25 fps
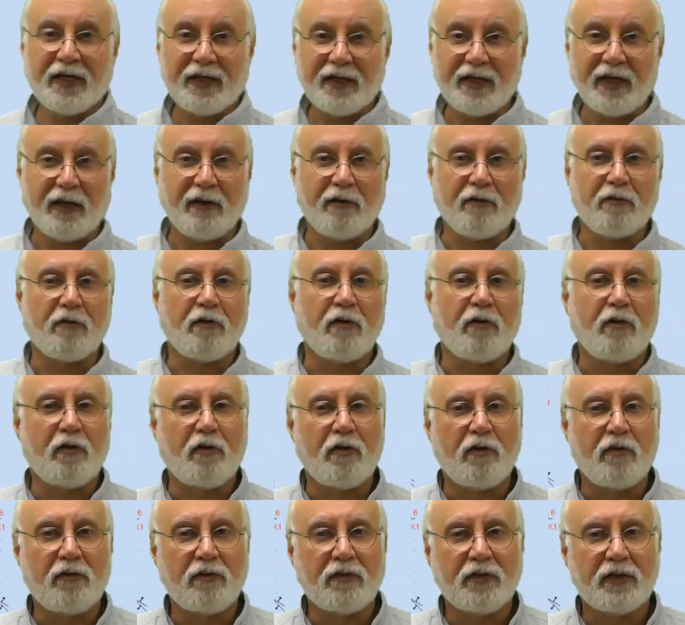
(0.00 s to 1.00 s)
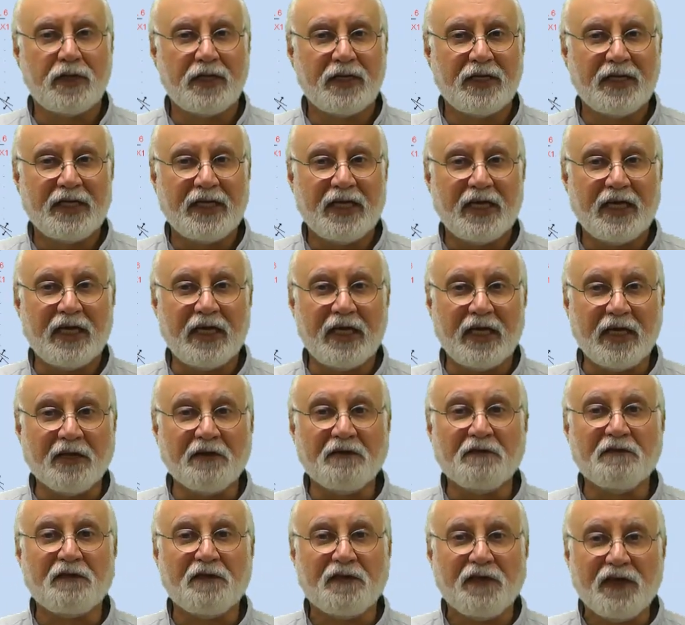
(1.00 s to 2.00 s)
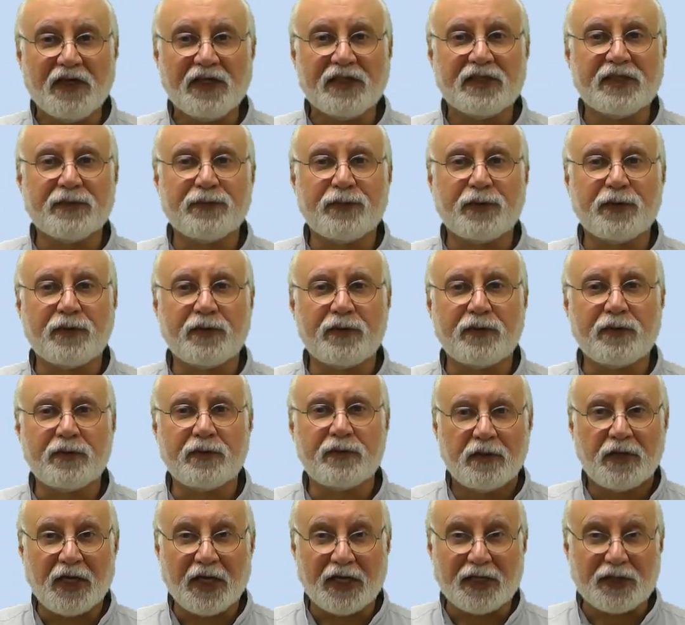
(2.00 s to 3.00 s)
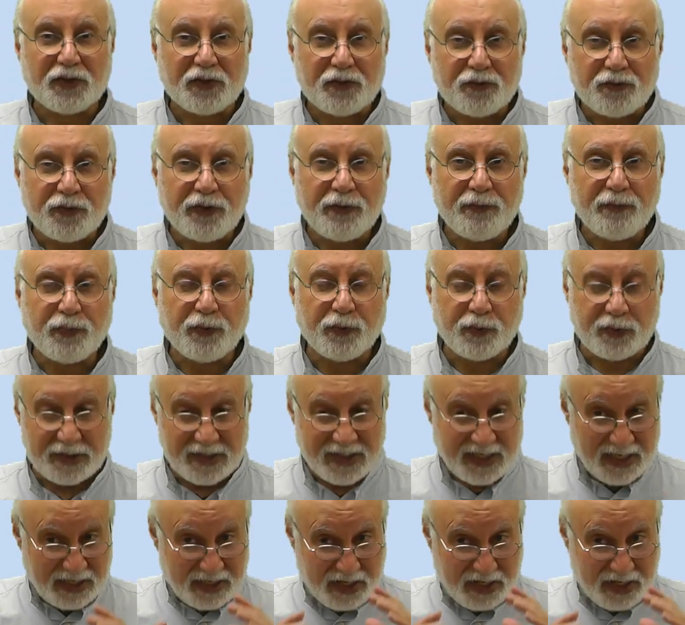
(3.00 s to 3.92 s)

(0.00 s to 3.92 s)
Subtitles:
they are all infeasible extreme points.